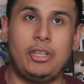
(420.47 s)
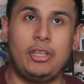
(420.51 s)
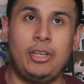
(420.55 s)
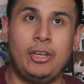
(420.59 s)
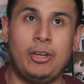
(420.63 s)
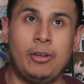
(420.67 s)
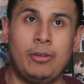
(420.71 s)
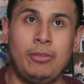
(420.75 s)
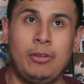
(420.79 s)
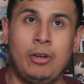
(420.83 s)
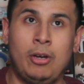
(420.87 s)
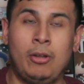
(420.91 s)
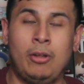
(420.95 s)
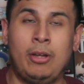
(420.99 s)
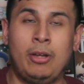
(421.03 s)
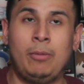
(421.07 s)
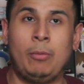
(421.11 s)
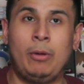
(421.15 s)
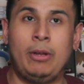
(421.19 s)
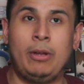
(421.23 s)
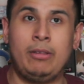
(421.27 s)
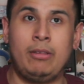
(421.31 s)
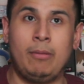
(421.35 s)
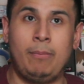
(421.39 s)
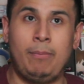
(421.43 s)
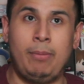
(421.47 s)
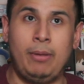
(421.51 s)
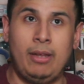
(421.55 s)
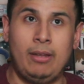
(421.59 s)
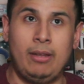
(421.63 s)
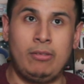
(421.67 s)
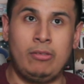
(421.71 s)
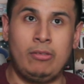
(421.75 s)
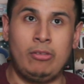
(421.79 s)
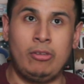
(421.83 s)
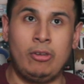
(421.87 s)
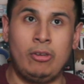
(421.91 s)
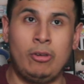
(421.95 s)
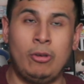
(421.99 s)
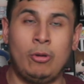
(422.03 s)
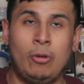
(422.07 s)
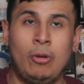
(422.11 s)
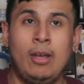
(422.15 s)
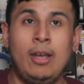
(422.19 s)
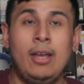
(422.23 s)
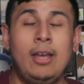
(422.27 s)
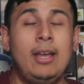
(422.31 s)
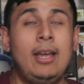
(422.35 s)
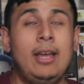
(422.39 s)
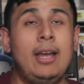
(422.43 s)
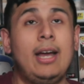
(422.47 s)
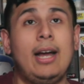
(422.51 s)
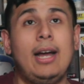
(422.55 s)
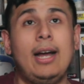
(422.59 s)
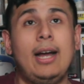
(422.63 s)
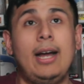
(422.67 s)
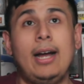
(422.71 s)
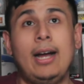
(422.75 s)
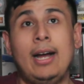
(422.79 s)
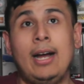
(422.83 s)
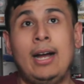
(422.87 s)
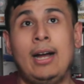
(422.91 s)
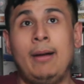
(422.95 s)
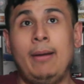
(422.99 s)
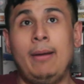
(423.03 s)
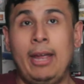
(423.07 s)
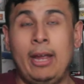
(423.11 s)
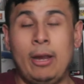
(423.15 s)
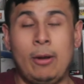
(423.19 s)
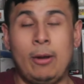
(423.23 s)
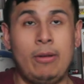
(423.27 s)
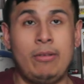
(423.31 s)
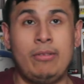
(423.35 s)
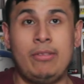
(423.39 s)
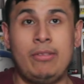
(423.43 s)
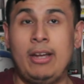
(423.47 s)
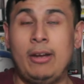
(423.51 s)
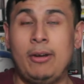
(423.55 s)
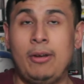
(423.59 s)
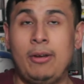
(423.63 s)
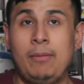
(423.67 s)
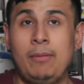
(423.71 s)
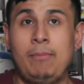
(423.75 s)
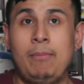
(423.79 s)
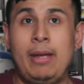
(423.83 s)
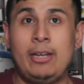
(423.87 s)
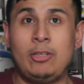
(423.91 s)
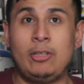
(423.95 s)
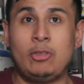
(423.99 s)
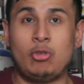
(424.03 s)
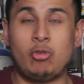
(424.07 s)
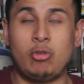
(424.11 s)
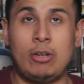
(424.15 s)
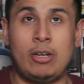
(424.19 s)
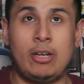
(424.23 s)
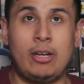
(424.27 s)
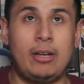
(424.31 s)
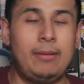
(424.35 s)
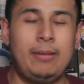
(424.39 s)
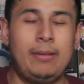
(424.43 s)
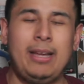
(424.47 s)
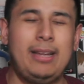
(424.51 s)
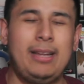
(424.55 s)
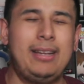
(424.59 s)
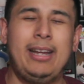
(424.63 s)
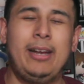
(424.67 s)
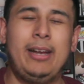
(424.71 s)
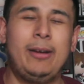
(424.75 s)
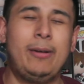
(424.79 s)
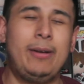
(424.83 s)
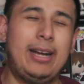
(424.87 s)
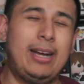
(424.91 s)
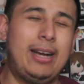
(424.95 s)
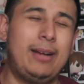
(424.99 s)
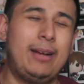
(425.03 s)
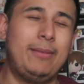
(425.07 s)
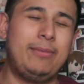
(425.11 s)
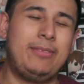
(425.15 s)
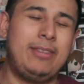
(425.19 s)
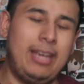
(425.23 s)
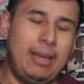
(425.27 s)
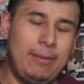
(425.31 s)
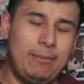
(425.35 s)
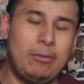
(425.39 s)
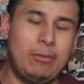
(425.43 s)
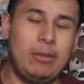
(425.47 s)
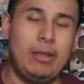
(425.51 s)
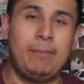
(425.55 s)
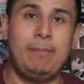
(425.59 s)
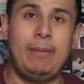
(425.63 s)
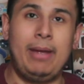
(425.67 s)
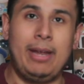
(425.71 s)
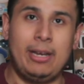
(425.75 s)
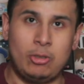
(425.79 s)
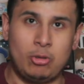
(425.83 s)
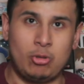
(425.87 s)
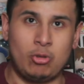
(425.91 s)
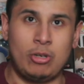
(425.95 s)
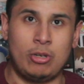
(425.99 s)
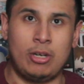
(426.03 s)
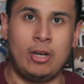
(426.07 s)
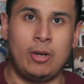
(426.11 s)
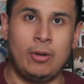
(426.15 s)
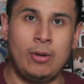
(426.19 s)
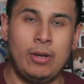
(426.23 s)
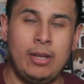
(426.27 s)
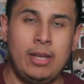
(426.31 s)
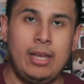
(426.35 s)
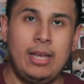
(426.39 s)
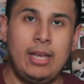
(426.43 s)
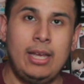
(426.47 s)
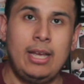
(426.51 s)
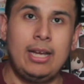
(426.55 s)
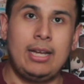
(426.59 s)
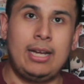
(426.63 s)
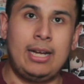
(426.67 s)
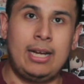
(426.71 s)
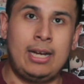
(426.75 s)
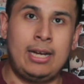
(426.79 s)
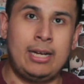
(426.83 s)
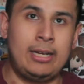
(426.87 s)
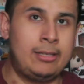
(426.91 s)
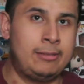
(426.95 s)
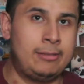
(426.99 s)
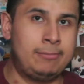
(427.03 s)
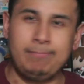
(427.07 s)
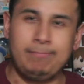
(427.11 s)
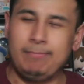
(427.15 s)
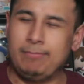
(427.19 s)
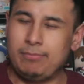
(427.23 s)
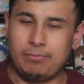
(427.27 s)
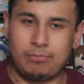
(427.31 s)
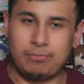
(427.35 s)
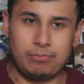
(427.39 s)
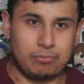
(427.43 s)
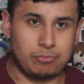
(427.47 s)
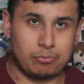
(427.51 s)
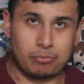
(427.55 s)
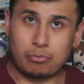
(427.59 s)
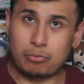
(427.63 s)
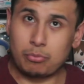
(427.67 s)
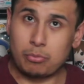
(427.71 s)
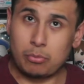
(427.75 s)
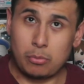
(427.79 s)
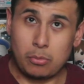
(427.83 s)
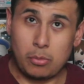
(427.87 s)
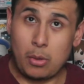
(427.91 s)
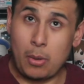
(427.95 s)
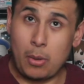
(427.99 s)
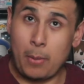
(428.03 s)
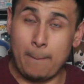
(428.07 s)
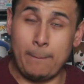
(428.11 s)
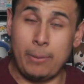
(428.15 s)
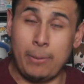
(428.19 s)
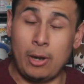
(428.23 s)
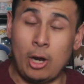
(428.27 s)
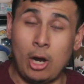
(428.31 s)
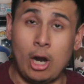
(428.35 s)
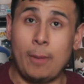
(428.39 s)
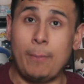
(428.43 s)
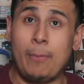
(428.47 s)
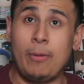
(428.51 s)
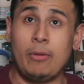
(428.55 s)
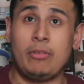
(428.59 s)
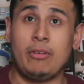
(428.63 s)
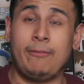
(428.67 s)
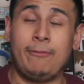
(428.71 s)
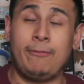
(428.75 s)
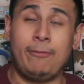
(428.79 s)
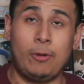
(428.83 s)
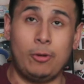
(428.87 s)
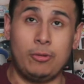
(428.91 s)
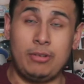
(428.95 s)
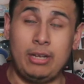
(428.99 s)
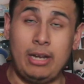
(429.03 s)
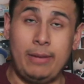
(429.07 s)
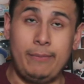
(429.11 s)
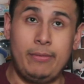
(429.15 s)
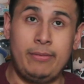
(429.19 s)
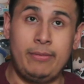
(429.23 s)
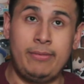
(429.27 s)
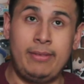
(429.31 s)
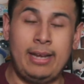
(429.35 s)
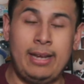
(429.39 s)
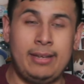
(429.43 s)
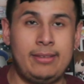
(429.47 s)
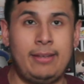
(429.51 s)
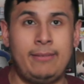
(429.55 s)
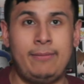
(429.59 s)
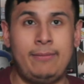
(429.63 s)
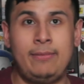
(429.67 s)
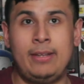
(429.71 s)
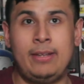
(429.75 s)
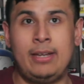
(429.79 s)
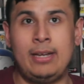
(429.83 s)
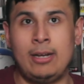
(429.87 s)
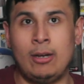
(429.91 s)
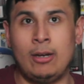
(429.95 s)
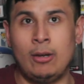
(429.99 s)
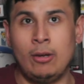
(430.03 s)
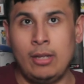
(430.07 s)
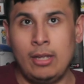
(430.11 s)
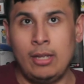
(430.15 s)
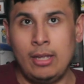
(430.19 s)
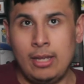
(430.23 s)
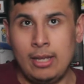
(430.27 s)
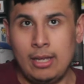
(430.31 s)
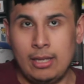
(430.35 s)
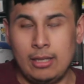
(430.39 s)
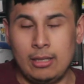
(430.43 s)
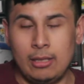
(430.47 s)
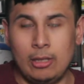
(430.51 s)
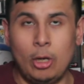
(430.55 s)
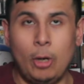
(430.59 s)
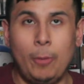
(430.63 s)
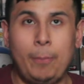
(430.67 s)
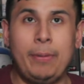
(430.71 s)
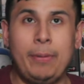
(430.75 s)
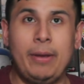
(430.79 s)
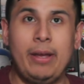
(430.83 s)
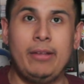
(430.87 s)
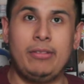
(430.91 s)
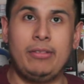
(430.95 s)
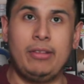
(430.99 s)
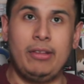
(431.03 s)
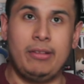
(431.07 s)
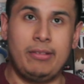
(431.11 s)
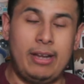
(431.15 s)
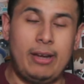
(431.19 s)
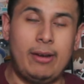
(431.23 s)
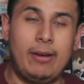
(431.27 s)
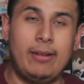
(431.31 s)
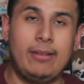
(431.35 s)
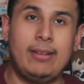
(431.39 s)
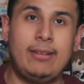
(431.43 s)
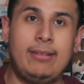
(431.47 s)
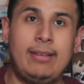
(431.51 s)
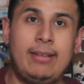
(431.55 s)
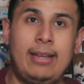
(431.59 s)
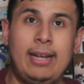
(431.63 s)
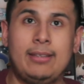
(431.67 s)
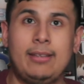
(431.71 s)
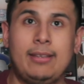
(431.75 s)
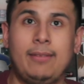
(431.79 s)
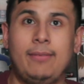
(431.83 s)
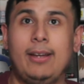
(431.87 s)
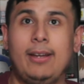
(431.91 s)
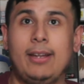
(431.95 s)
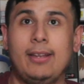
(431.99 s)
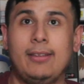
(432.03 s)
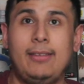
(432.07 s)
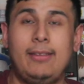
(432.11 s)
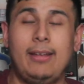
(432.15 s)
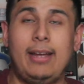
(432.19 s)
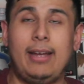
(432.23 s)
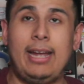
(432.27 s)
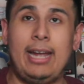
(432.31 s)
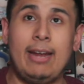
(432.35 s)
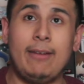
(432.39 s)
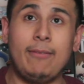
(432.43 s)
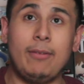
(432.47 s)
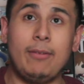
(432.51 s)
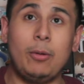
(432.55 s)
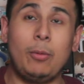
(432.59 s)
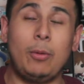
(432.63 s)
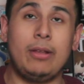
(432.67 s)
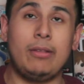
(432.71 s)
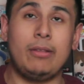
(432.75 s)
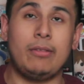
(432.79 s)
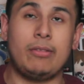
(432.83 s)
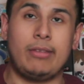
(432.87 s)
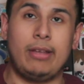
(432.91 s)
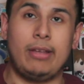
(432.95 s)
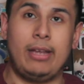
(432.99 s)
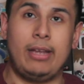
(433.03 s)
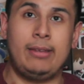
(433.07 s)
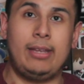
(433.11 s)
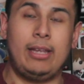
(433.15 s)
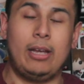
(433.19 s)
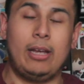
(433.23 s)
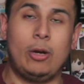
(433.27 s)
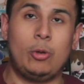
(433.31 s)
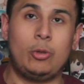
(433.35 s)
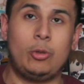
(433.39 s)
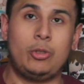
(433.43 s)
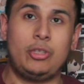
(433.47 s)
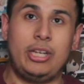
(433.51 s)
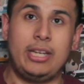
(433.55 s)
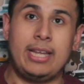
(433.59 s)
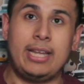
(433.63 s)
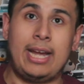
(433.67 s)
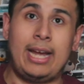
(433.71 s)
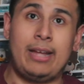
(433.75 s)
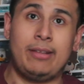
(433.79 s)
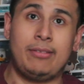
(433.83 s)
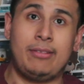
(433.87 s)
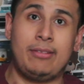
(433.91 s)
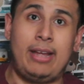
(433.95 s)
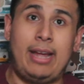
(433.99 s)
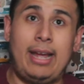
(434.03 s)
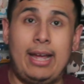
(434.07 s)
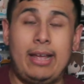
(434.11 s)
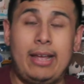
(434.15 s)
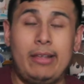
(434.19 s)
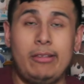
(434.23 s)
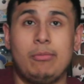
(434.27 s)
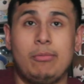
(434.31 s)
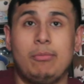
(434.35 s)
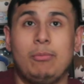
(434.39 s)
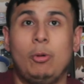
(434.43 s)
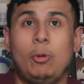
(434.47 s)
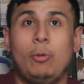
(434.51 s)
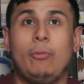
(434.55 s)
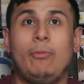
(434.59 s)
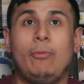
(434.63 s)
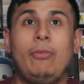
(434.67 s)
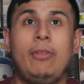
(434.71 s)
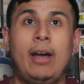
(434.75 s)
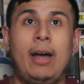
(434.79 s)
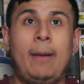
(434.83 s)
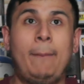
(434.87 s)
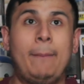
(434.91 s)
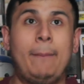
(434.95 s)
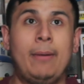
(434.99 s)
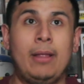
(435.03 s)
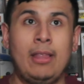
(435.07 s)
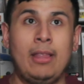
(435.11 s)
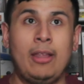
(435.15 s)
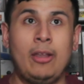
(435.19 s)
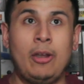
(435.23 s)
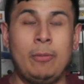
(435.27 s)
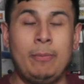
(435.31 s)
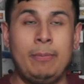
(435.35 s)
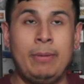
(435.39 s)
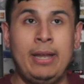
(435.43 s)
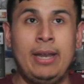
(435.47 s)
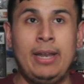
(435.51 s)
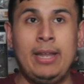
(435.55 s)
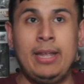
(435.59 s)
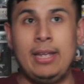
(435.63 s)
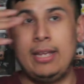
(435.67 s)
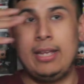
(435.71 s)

You know, Nolan went to P2. Aaron's now in Metro. Not Aaron. Tim's in Metro. Harper's a full-time detective now. Lopez is now a detective. Like, everyone's in the OG cast has moved up a little bit,